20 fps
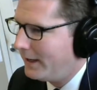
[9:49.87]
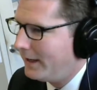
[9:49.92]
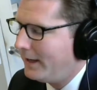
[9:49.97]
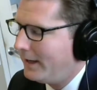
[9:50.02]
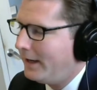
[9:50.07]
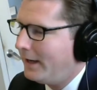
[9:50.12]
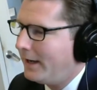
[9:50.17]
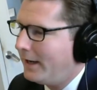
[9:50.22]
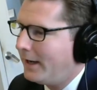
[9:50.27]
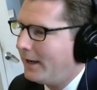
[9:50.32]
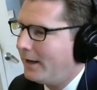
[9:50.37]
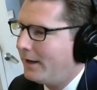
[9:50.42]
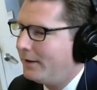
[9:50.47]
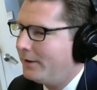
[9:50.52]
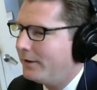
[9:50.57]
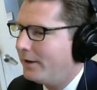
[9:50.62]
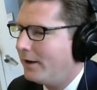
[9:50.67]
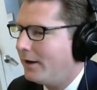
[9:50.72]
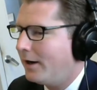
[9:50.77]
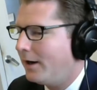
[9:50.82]

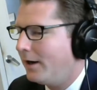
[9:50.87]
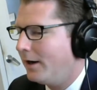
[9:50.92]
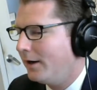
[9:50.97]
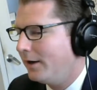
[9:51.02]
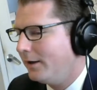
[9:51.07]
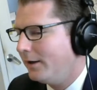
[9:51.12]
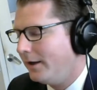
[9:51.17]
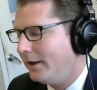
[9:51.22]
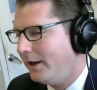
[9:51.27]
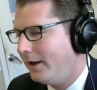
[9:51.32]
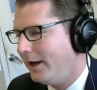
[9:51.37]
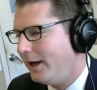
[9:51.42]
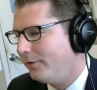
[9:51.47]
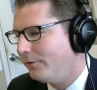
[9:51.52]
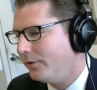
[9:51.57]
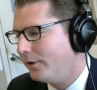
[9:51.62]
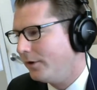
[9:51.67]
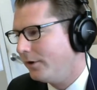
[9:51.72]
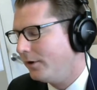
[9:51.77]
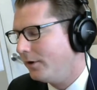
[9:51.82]
and uh,
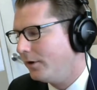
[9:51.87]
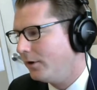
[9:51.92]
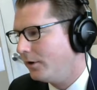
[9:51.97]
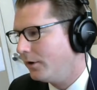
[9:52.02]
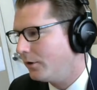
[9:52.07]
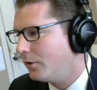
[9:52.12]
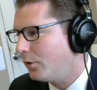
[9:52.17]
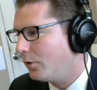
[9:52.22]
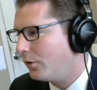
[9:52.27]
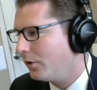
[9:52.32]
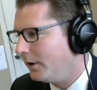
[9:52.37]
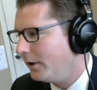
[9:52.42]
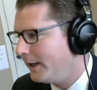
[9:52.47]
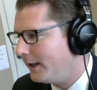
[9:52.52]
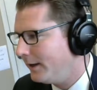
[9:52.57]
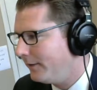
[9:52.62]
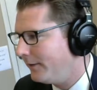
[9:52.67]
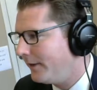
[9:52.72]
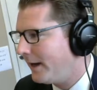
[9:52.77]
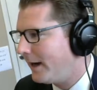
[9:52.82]
have
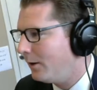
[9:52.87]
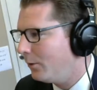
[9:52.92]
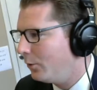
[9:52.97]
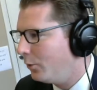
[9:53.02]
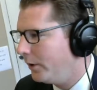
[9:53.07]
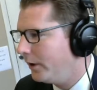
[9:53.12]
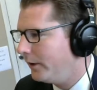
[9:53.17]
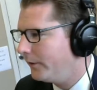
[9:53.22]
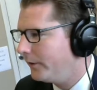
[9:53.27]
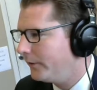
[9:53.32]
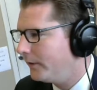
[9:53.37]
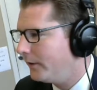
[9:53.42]
correlated that with